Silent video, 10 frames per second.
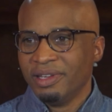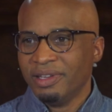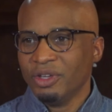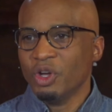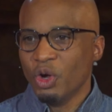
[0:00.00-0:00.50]

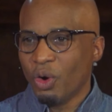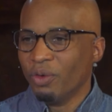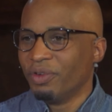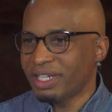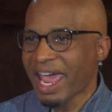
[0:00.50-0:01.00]
You can go
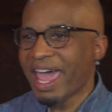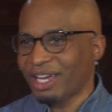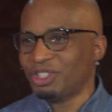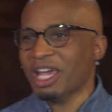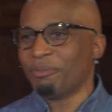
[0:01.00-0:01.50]
over into
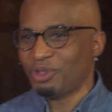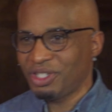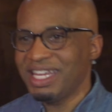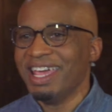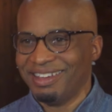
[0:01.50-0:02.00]
Acts chapter
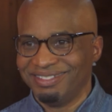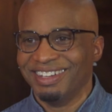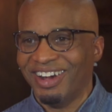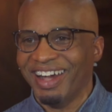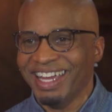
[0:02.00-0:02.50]
10,
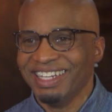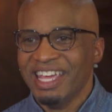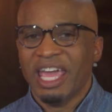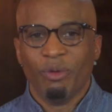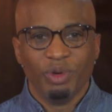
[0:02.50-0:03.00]
all right?
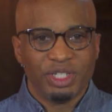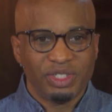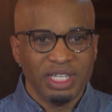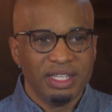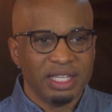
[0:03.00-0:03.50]
And we
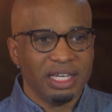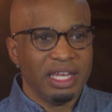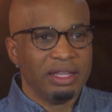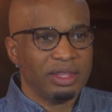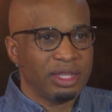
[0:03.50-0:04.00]
see that
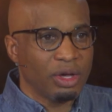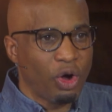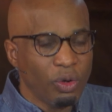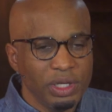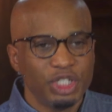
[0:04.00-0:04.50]
the
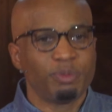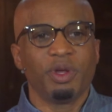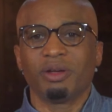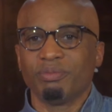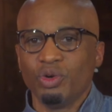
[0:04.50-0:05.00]
Holy
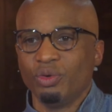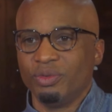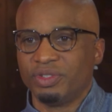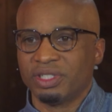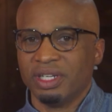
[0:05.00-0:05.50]
Spirit
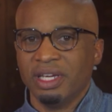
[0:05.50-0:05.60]
moves.